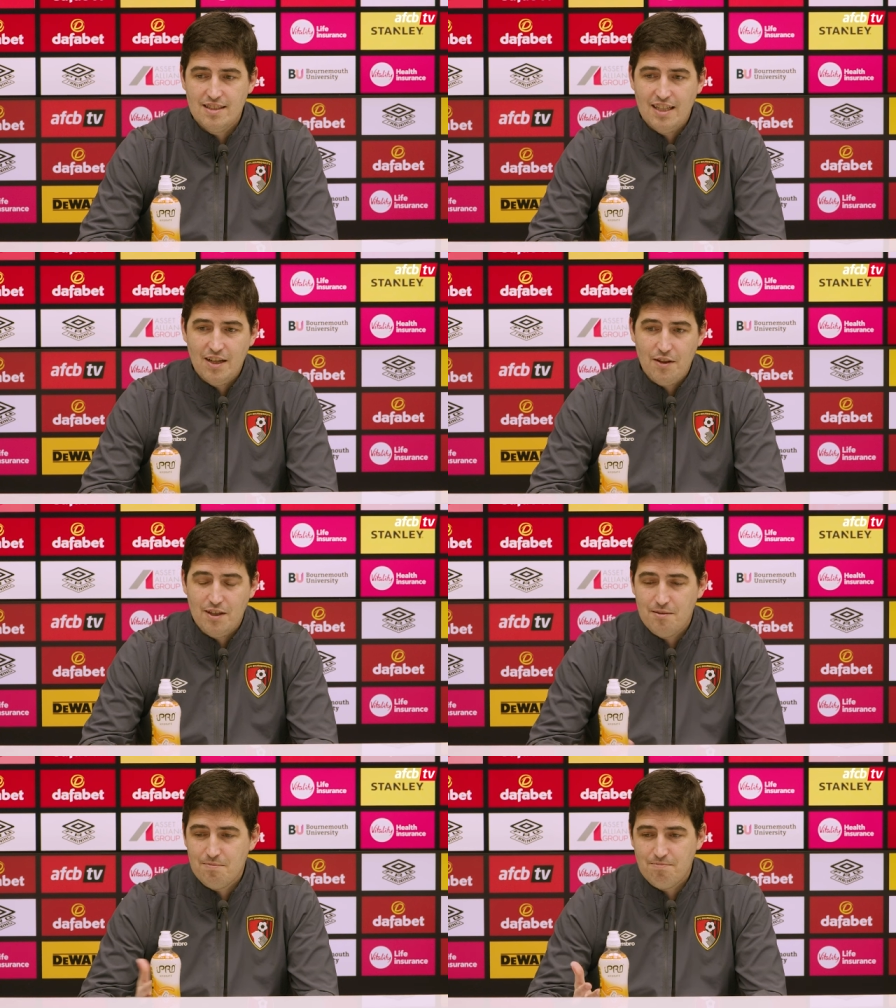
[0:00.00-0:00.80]
I
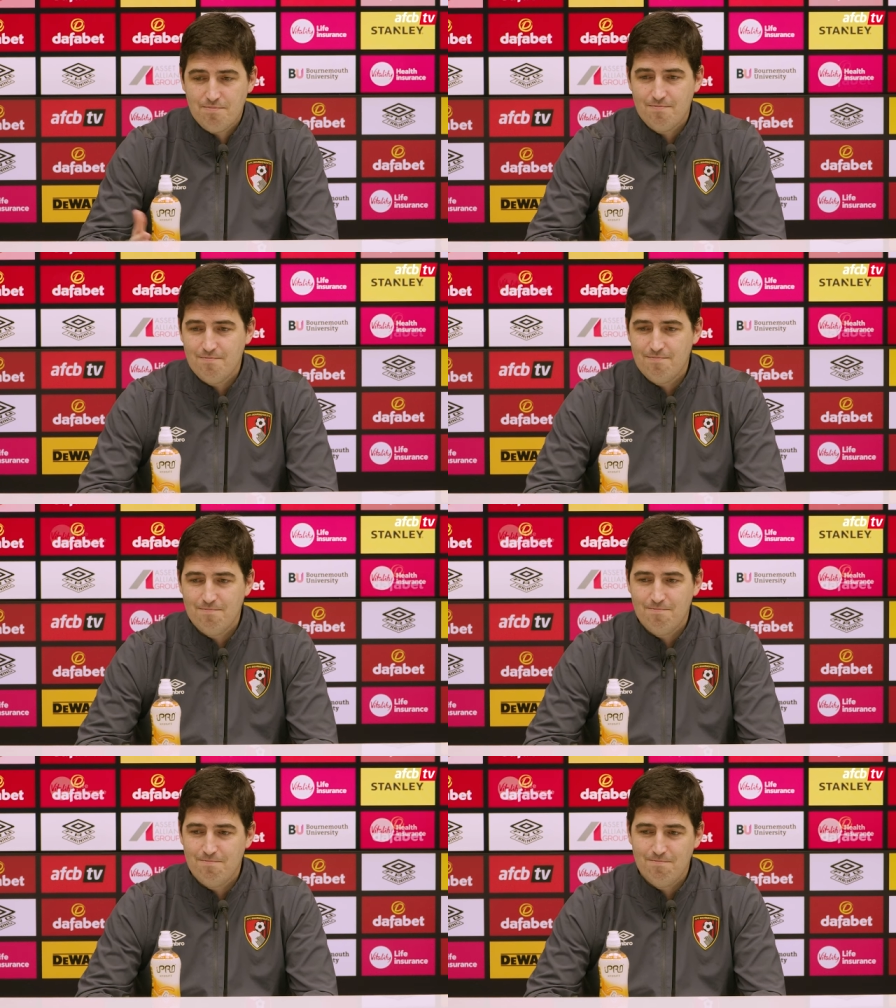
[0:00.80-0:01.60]
think
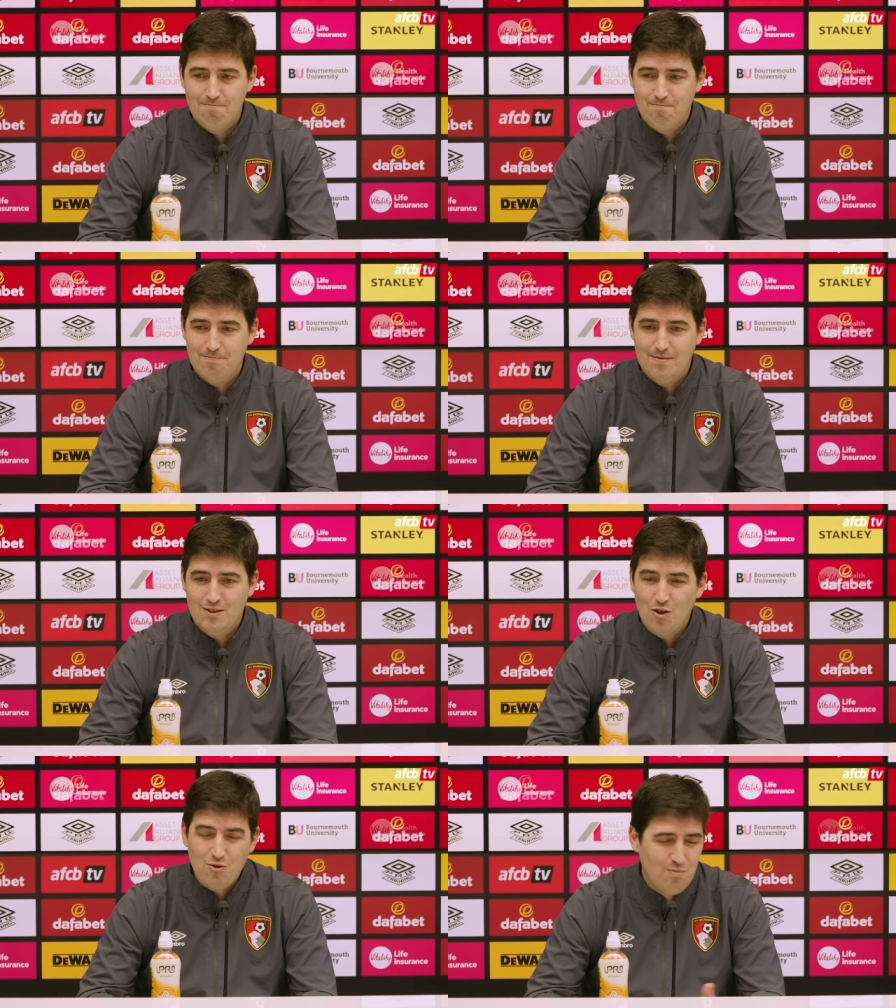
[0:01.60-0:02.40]

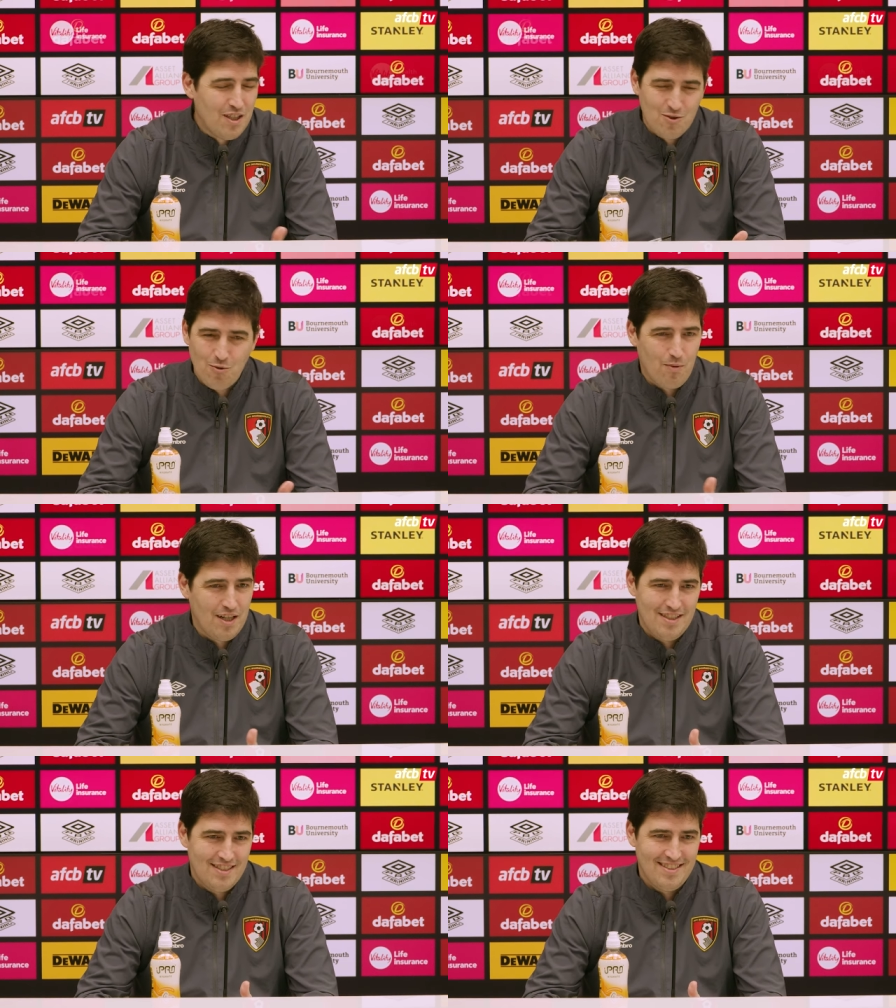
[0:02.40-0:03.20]
not big
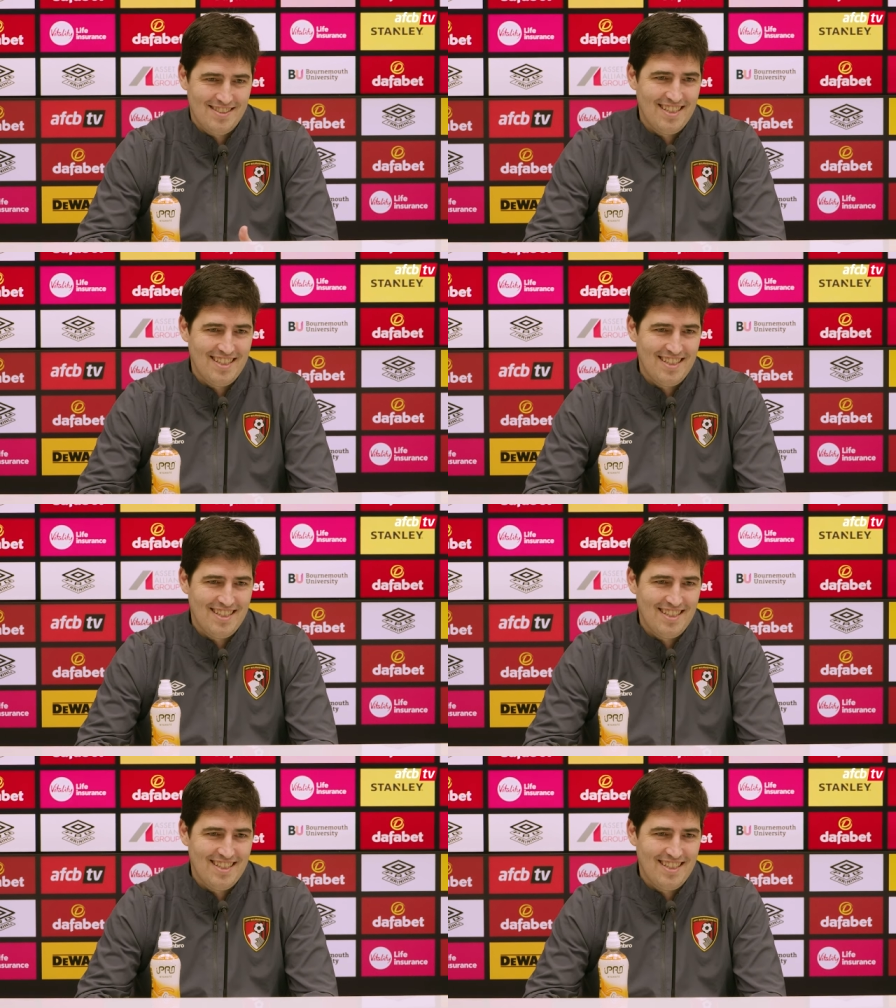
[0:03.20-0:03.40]
surprises.